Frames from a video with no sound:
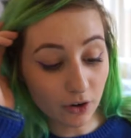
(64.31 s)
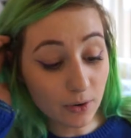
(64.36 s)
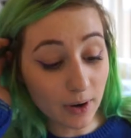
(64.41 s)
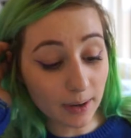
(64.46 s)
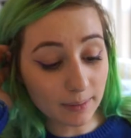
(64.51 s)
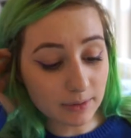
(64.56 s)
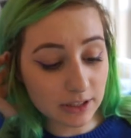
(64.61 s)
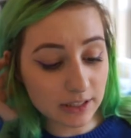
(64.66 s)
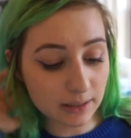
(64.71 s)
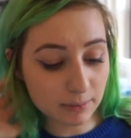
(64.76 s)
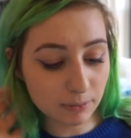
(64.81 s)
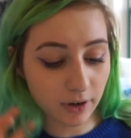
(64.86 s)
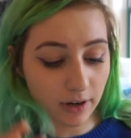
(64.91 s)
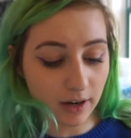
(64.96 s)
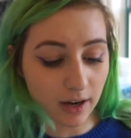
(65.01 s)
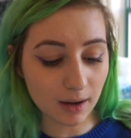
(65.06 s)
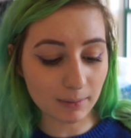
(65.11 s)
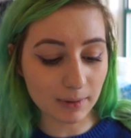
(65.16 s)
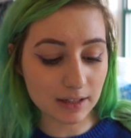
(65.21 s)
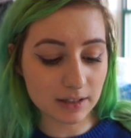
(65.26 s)
Oh, I'm just getting more
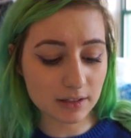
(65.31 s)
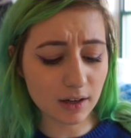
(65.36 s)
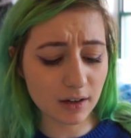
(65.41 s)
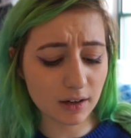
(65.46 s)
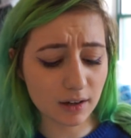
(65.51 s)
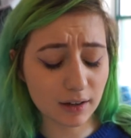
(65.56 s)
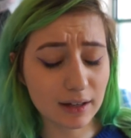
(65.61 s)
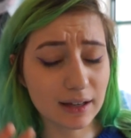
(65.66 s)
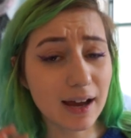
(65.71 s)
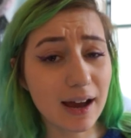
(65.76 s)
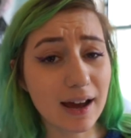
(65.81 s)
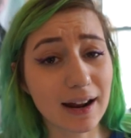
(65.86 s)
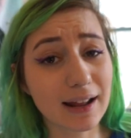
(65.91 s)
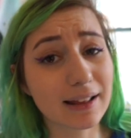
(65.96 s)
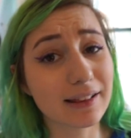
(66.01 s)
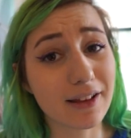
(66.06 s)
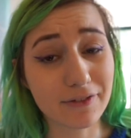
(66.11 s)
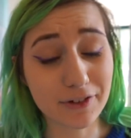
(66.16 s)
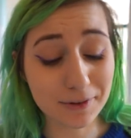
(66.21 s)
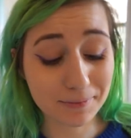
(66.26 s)
comments. Oh God, I
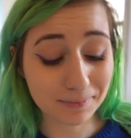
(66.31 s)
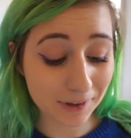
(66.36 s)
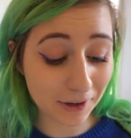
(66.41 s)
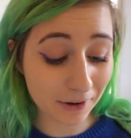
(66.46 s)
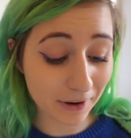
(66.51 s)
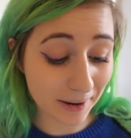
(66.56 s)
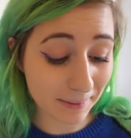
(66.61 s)
love you. All